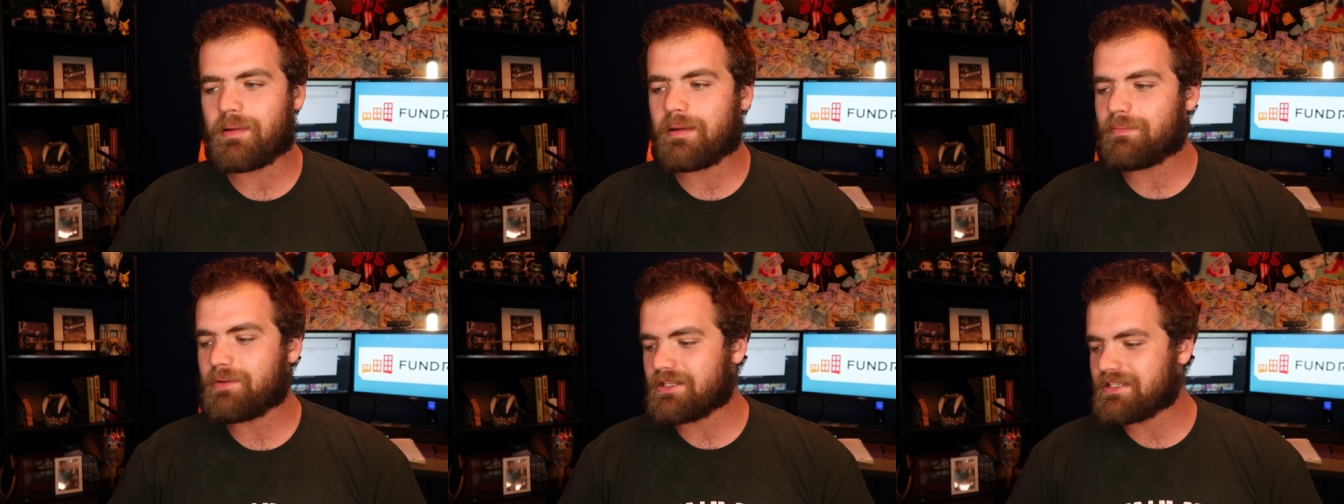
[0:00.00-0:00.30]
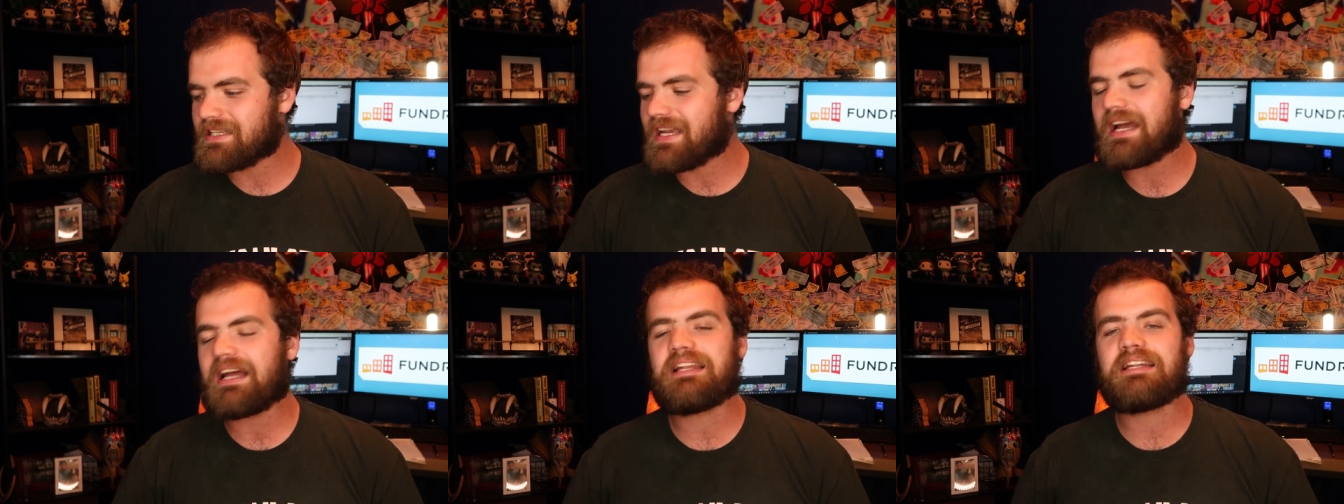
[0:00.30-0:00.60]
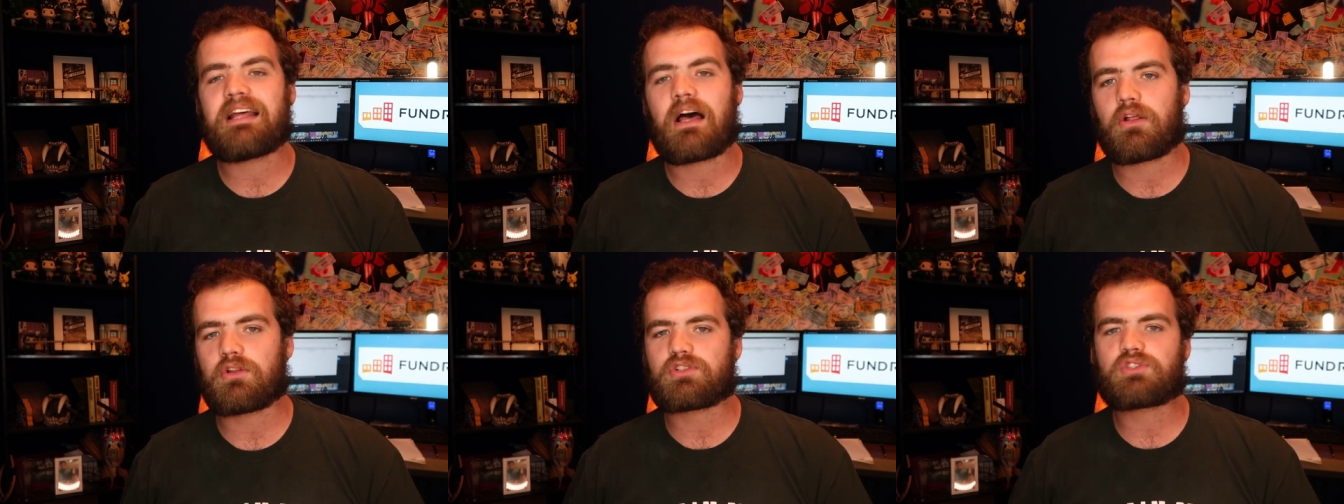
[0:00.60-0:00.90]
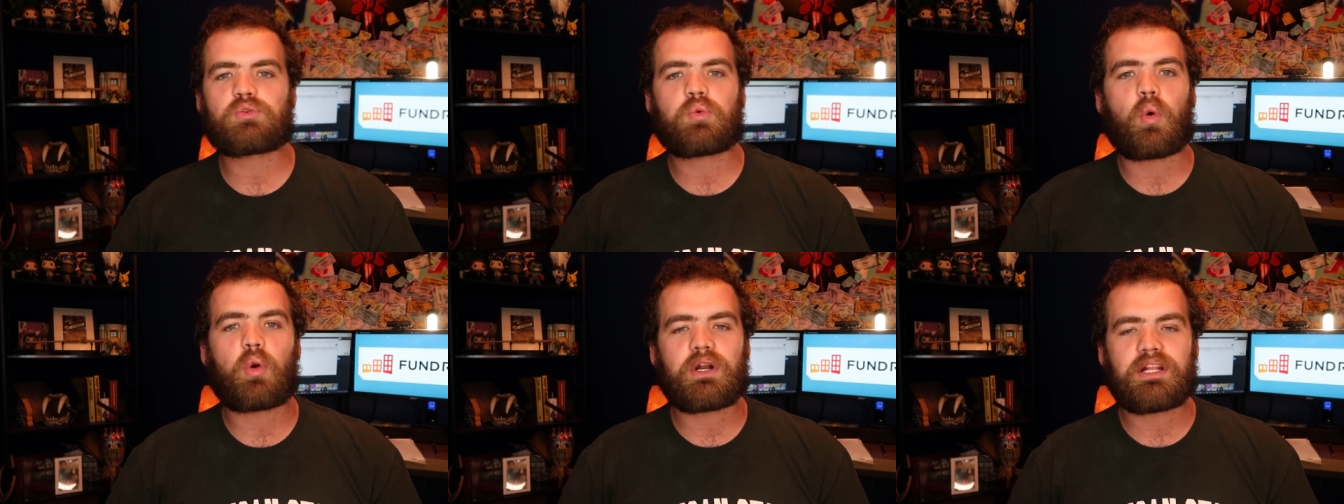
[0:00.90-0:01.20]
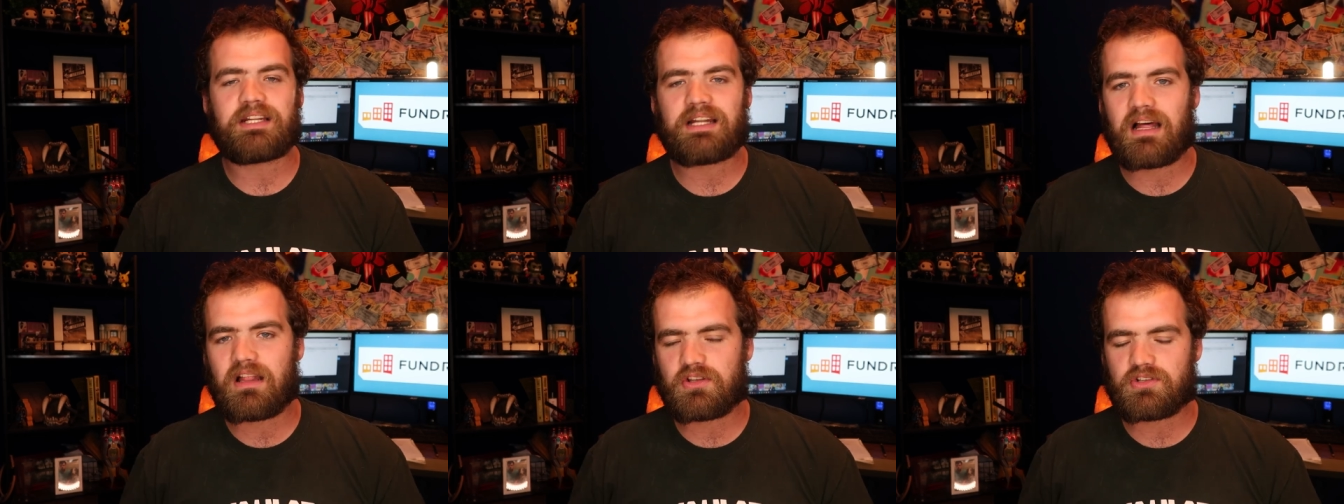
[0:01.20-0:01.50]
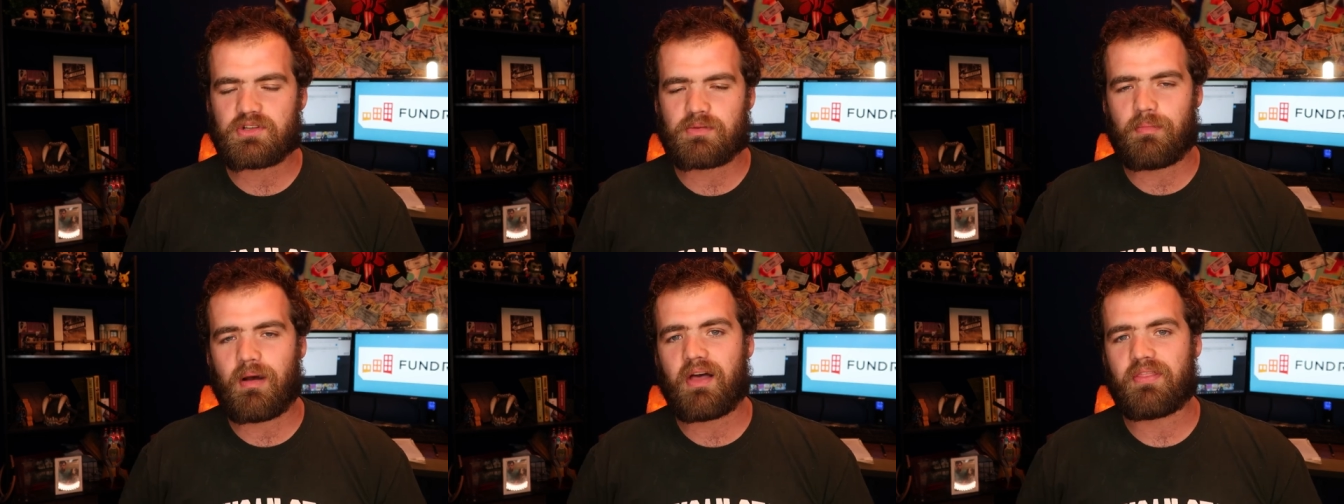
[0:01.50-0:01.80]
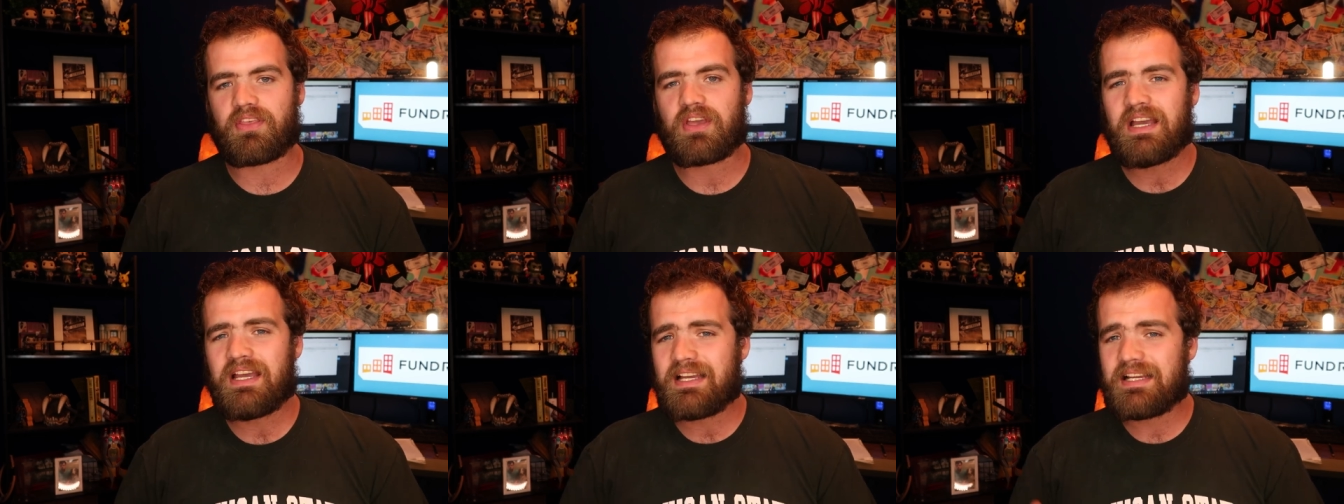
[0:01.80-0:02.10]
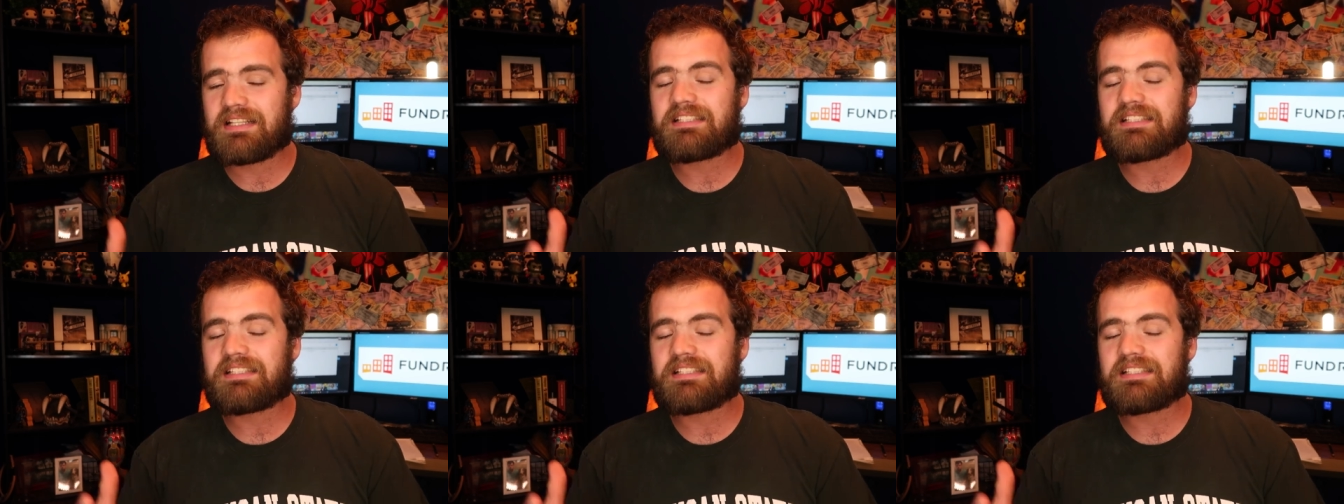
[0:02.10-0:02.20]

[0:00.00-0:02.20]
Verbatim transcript: maybe $10, $20 a month,